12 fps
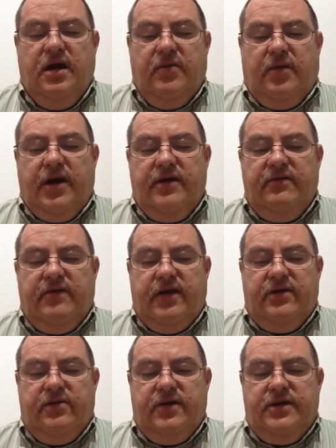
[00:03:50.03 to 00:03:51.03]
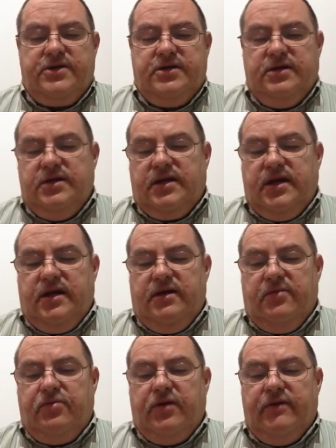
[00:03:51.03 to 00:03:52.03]
my evaluation indicated
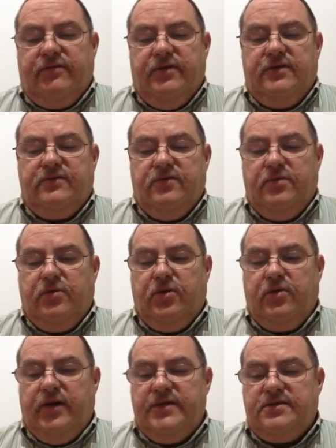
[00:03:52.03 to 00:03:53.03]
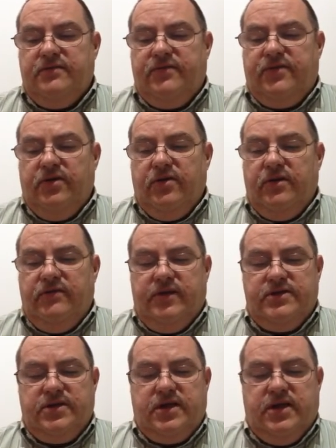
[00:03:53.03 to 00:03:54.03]
a preference for the progressive theory of
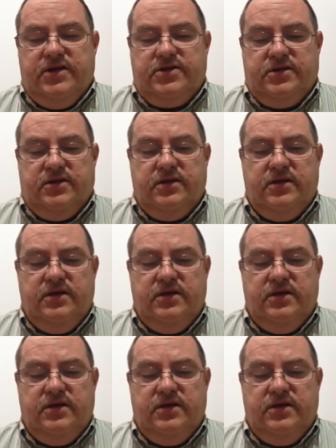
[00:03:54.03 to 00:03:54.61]
education.